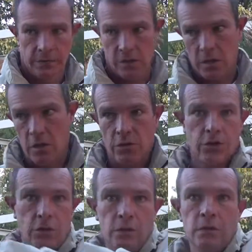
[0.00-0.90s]
If you go
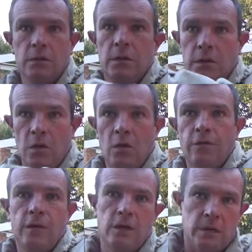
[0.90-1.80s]
through,
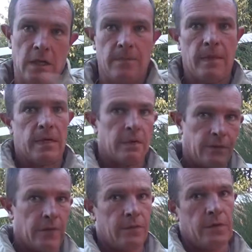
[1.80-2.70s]
offload, come back,
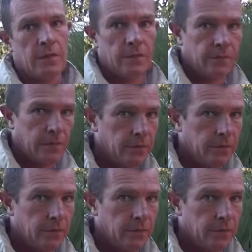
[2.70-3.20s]
550.